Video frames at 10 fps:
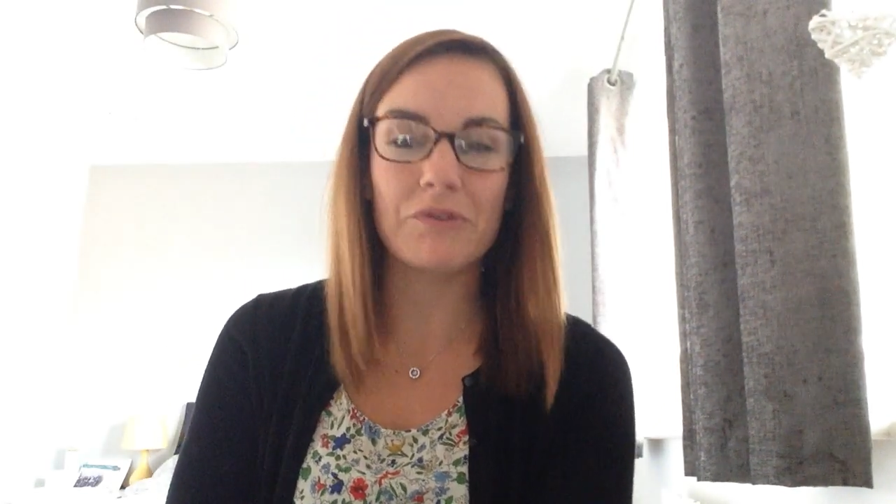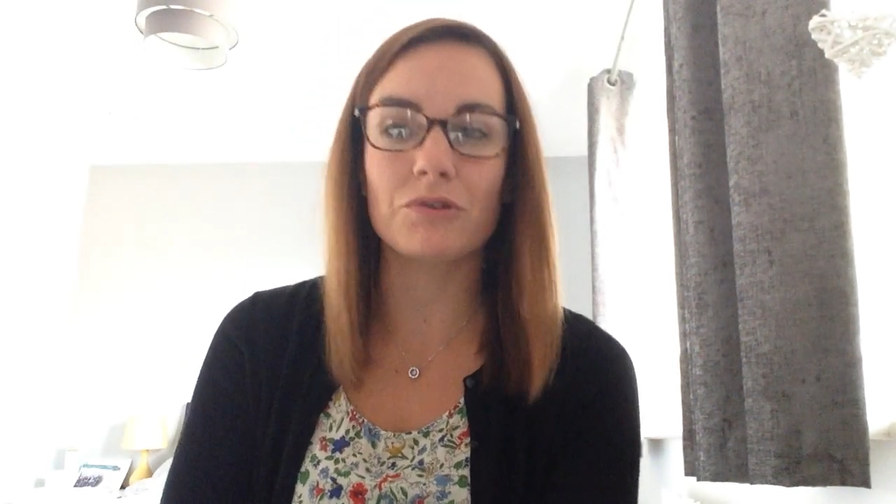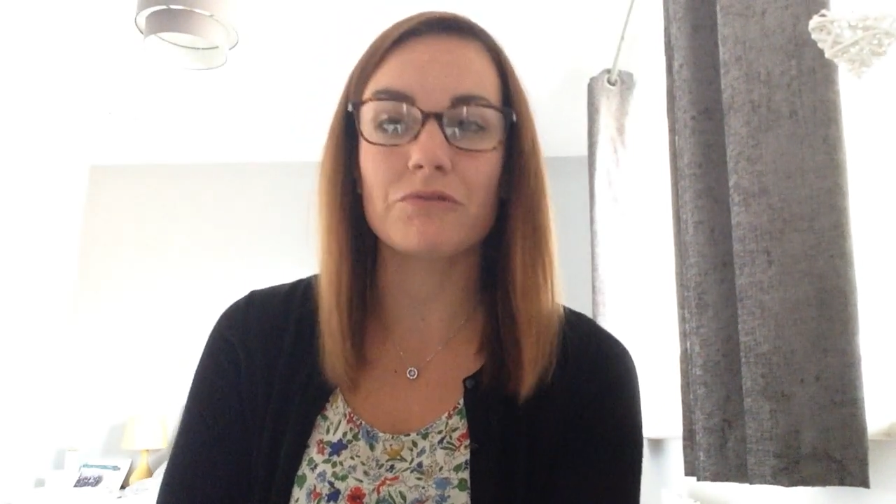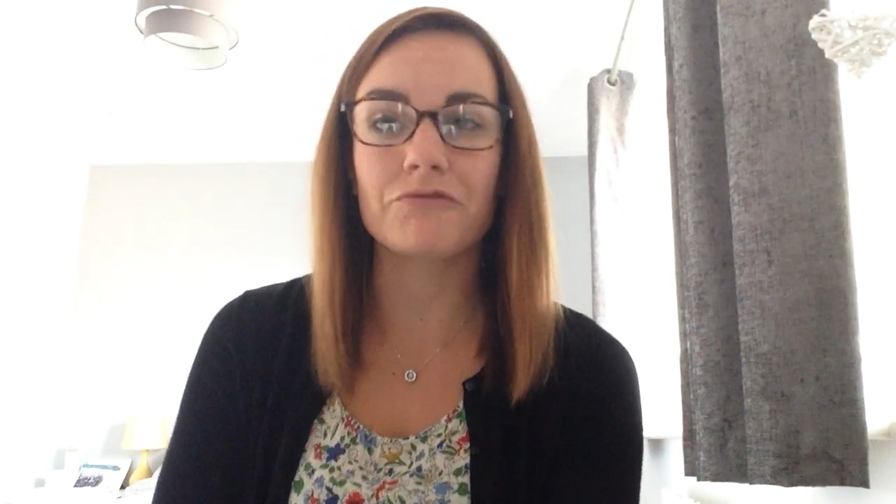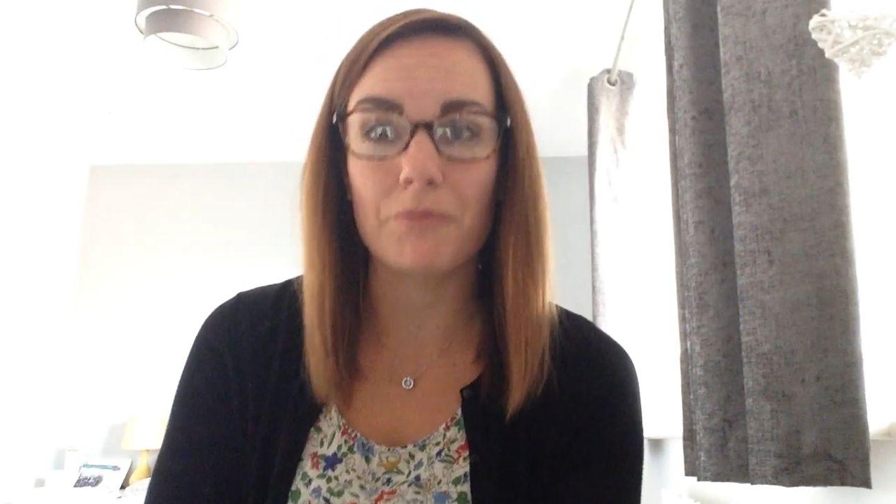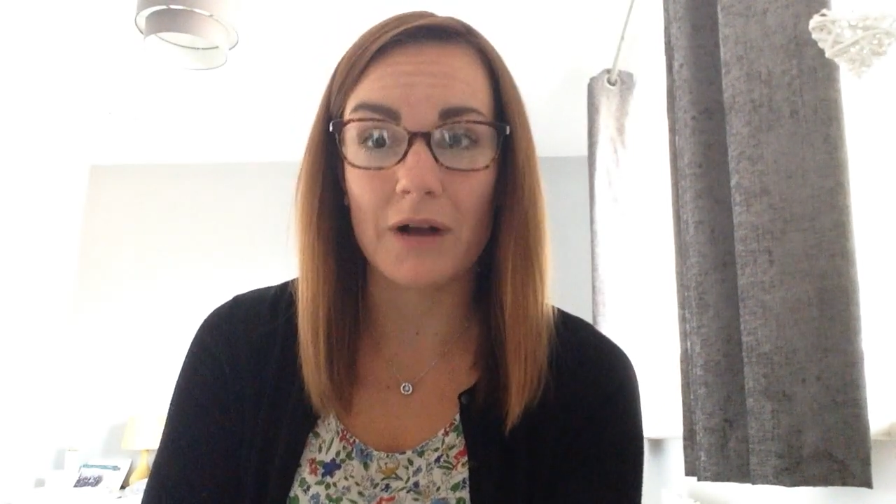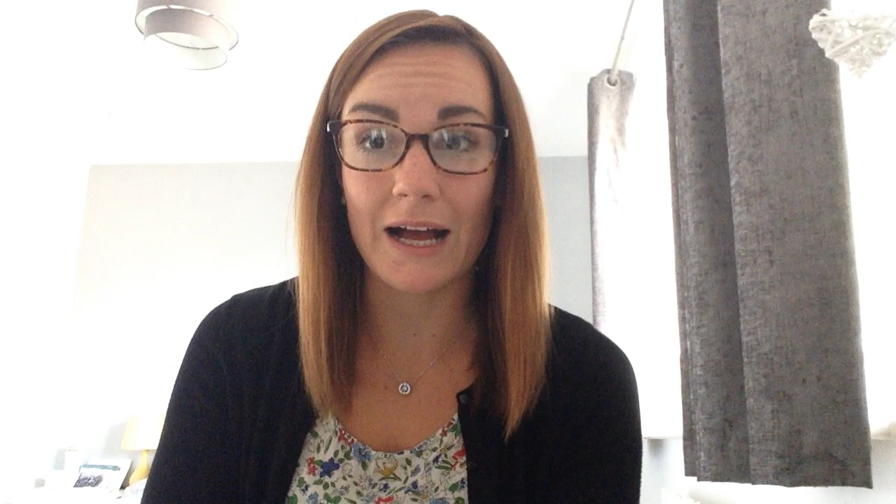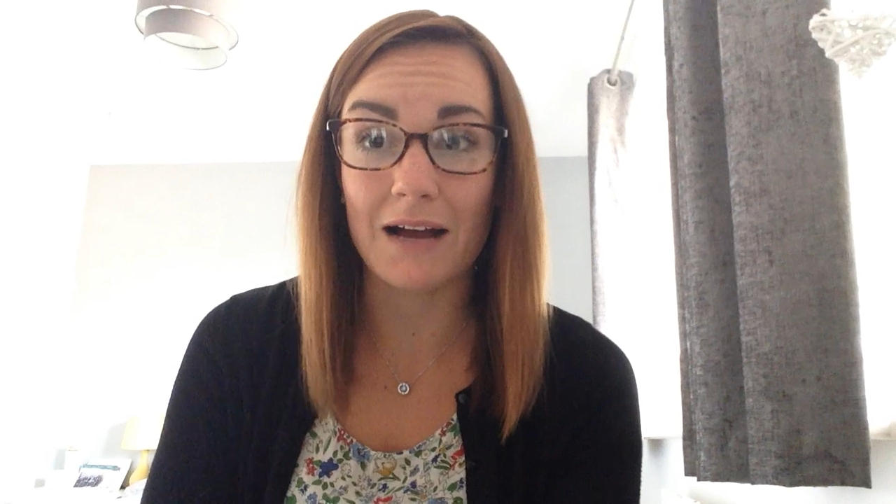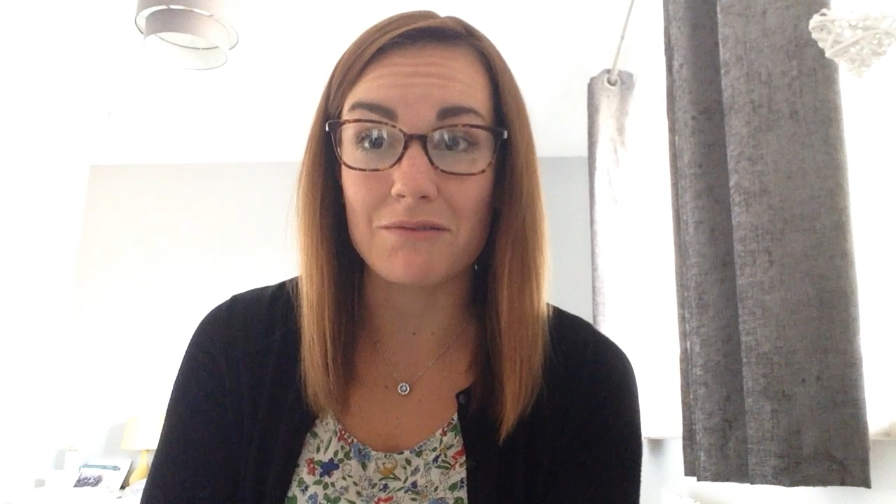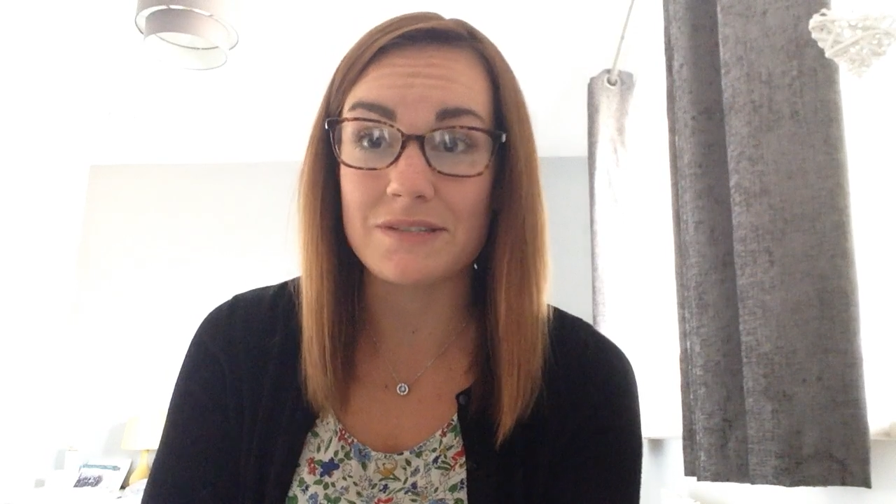We've gone from our
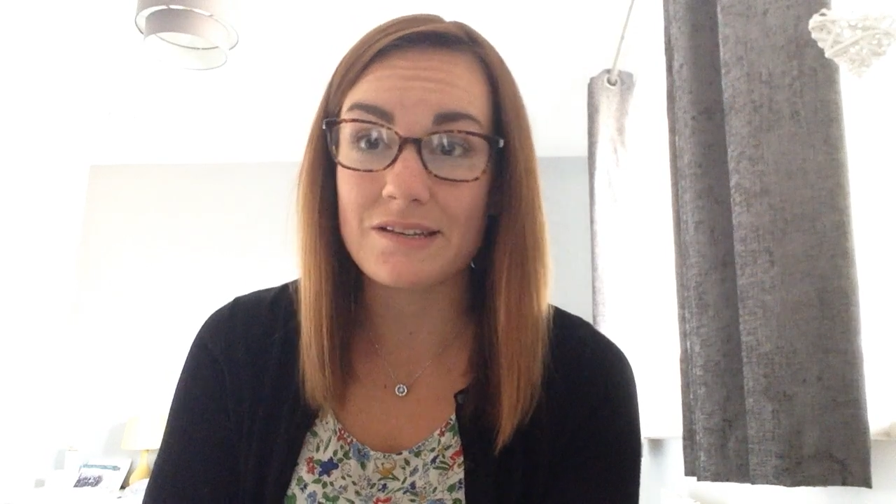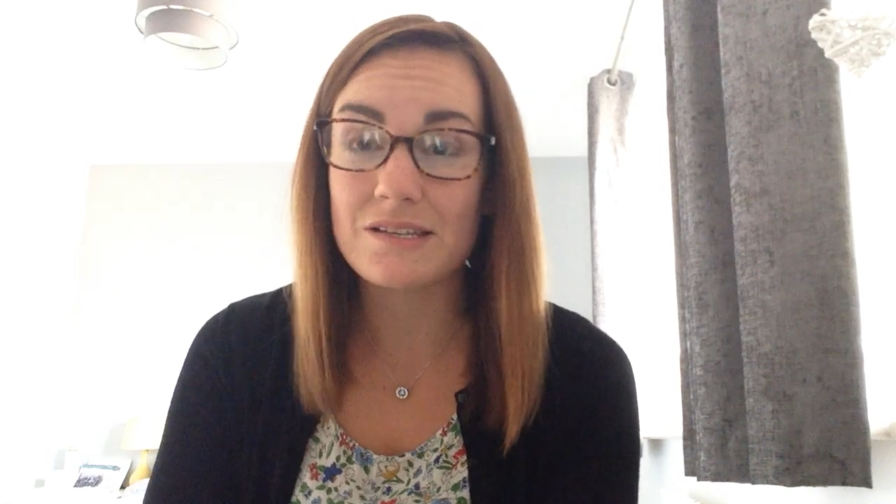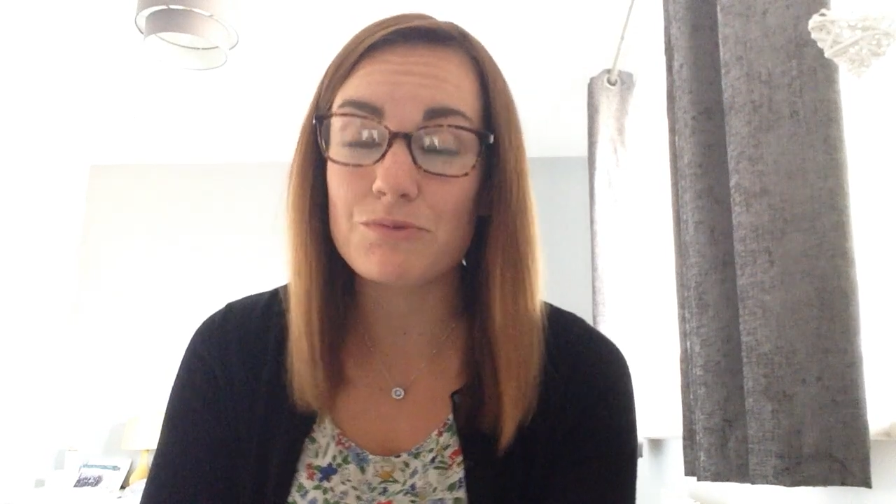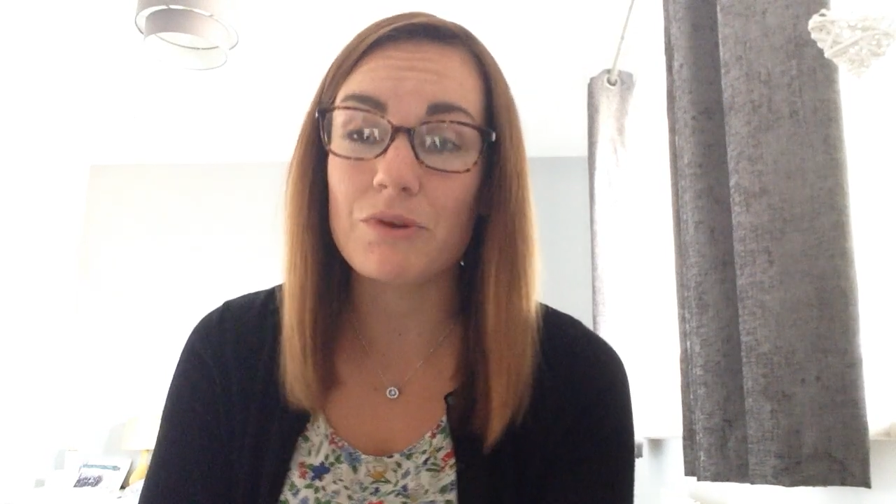houses,